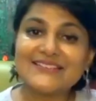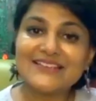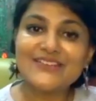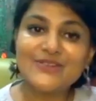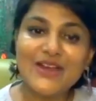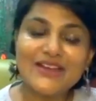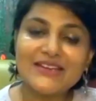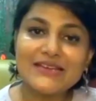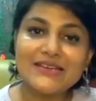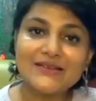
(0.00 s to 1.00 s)

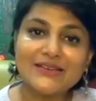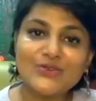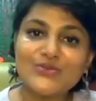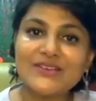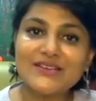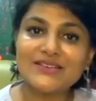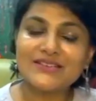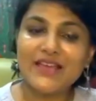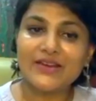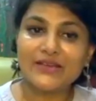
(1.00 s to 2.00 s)
degrading, using
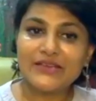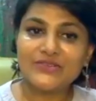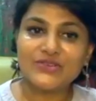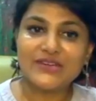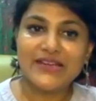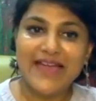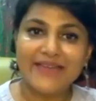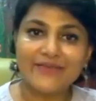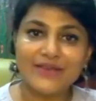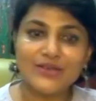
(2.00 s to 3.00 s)
derogatory
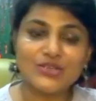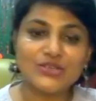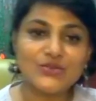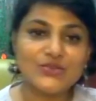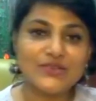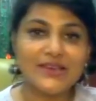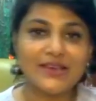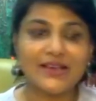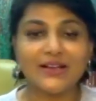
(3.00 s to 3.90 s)
language, using